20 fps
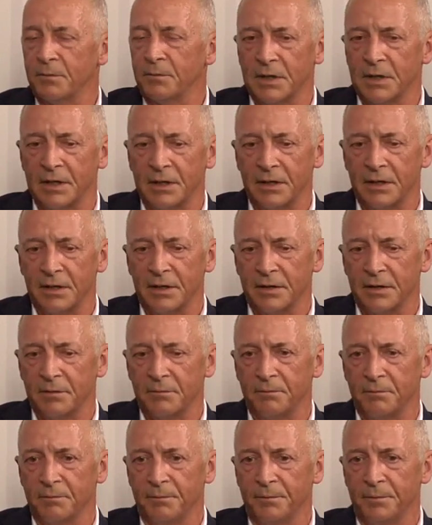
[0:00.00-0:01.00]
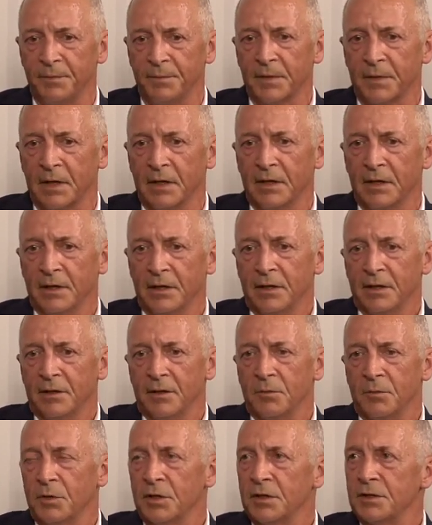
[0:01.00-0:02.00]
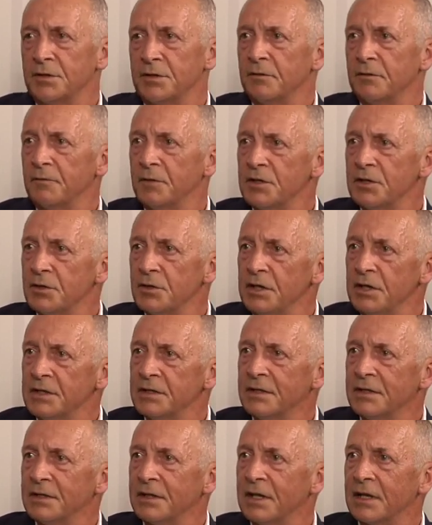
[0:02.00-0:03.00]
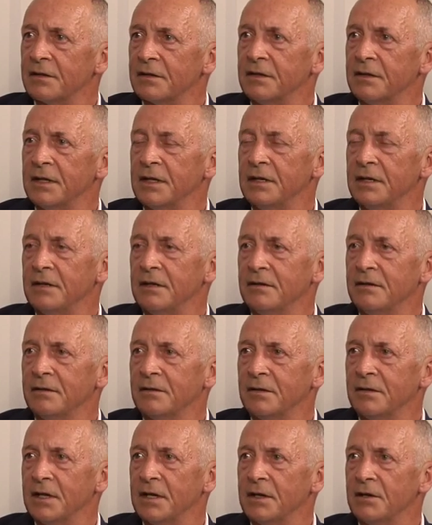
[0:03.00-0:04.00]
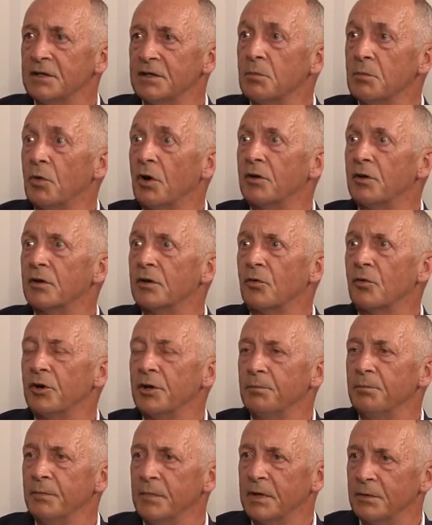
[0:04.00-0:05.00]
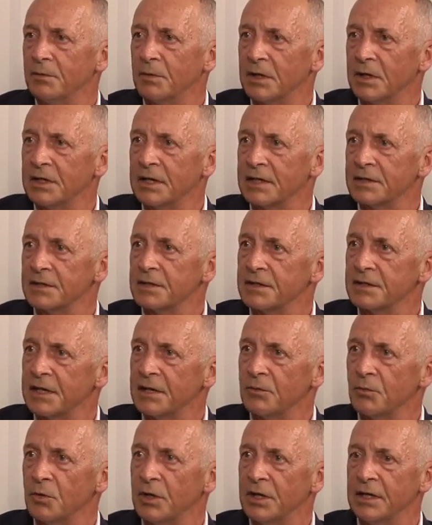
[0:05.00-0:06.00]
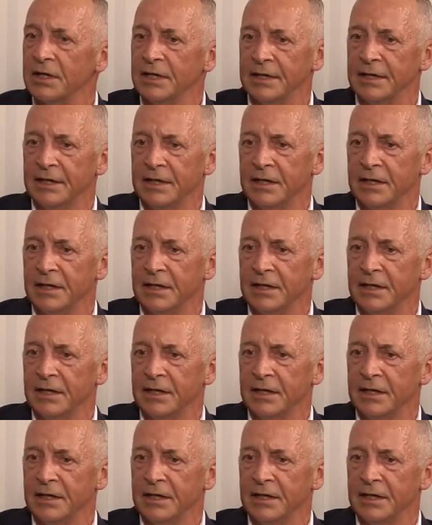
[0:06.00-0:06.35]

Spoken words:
the Ministry of Fisheries that there is a moratorium, but as I say, we